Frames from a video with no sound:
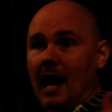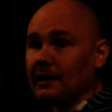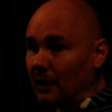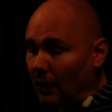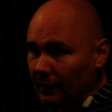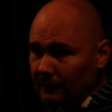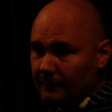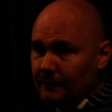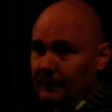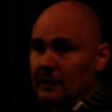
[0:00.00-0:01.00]
back to art,
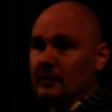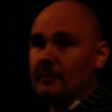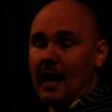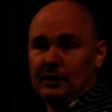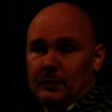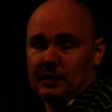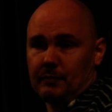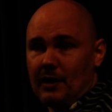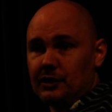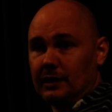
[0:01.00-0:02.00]
back to
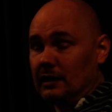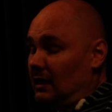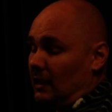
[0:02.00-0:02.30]
expression.